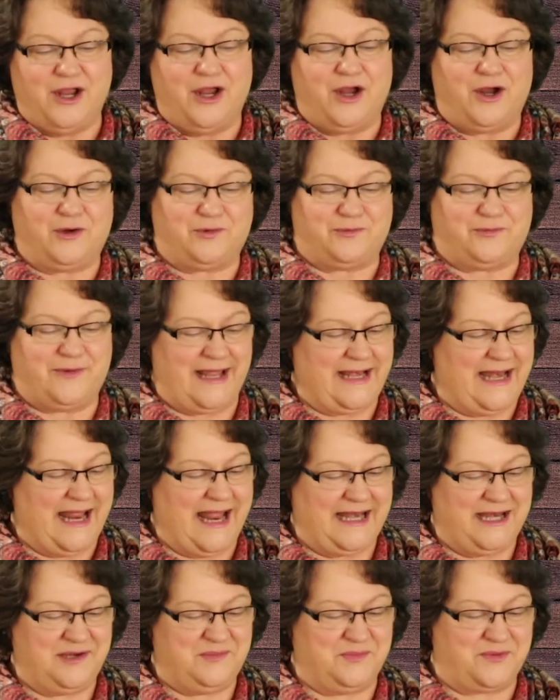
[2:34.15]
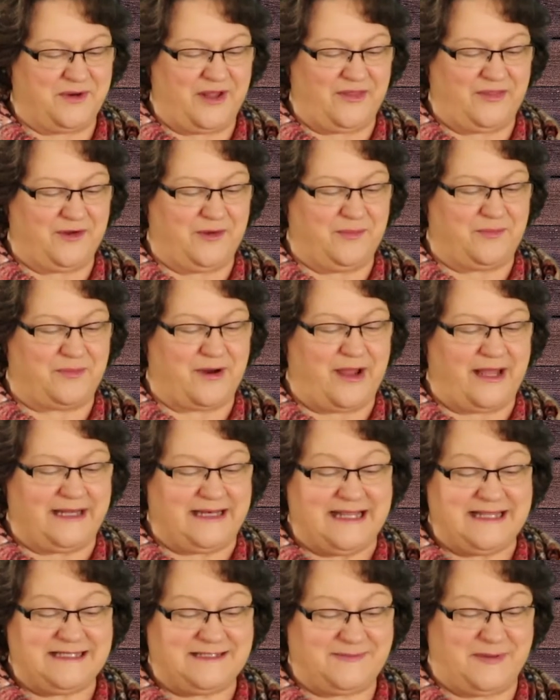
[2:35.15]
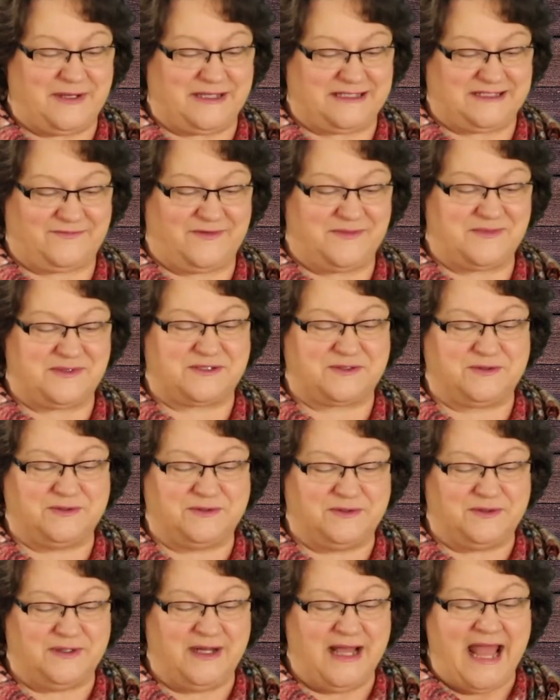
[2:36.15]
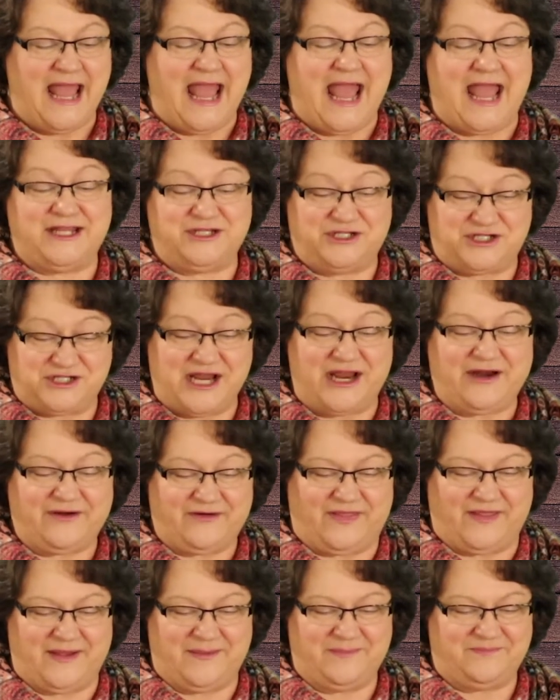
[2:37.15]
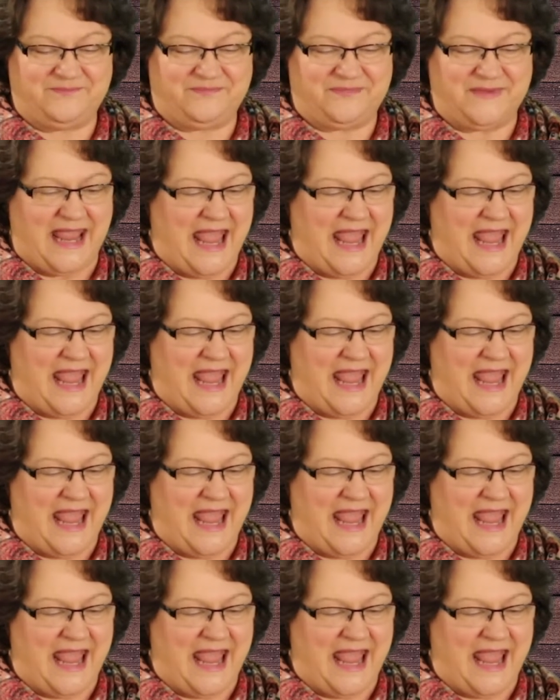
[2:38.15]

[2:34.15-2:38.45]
Her red-headed brother brought his books from school and shared them.